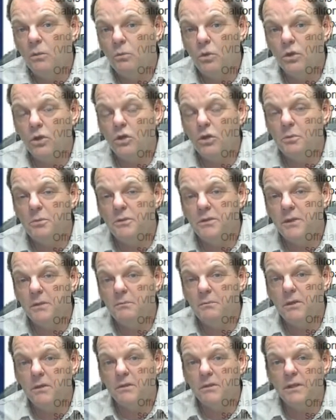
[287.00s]
100%
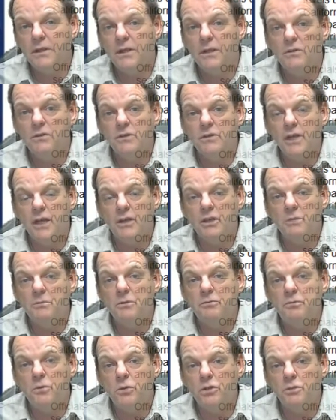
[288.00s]
meltdowns. And
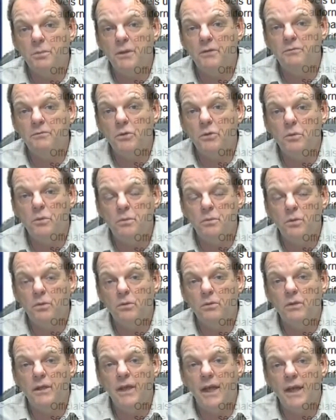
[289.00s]
number four, spent fuel
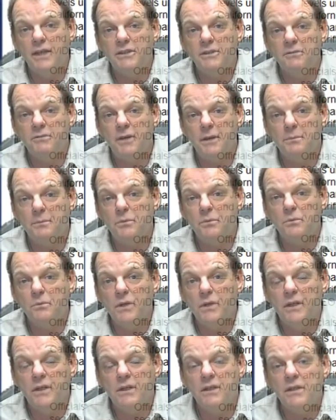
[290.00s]
pool has
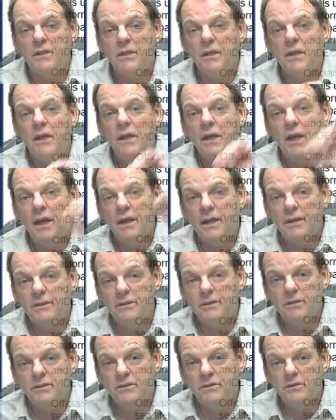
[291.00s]
evaporated,
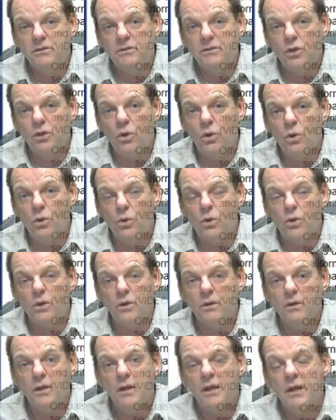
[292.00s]
and the
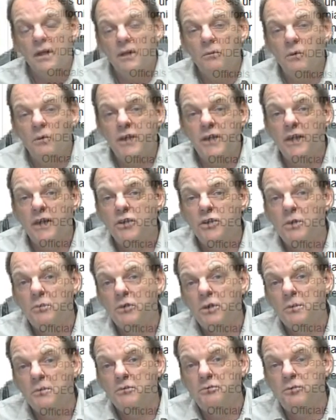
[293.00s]
core. What they had done
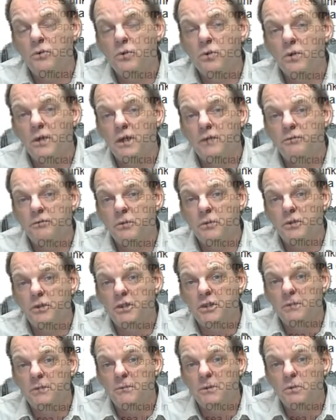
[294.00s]
with number four at
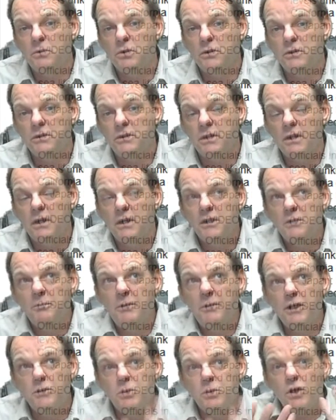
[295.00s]
Fukushima was the
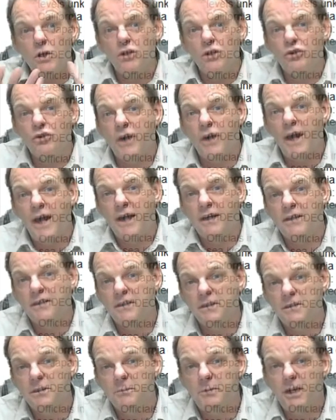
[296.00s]
buildings were all
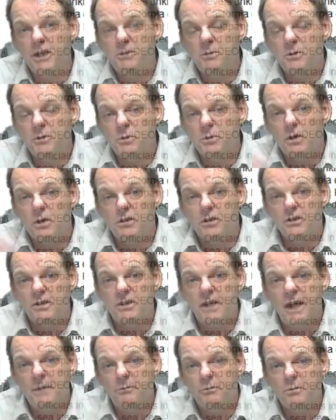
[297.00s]
cracked, the basements were all
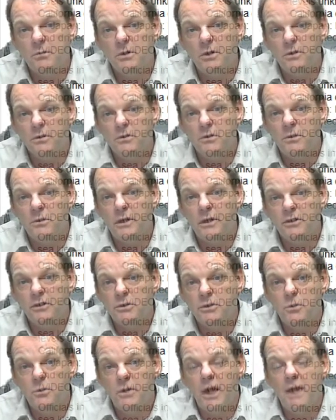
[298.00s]
snapped from the earthquake.
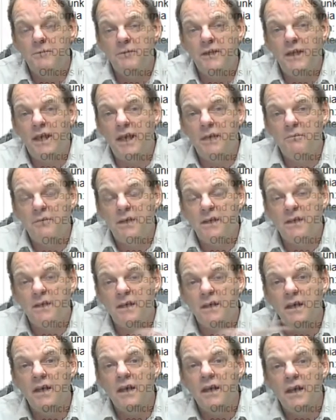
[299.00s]
Tsunami came
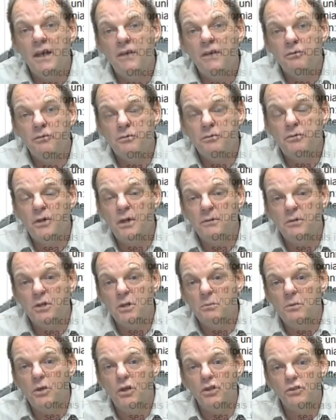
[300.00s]
in for
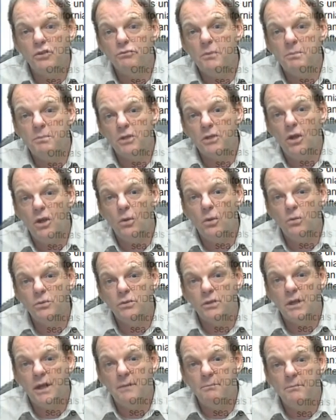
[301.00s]
500 miles and ripped the
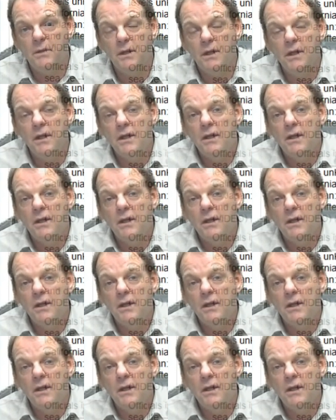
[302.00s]
coast up.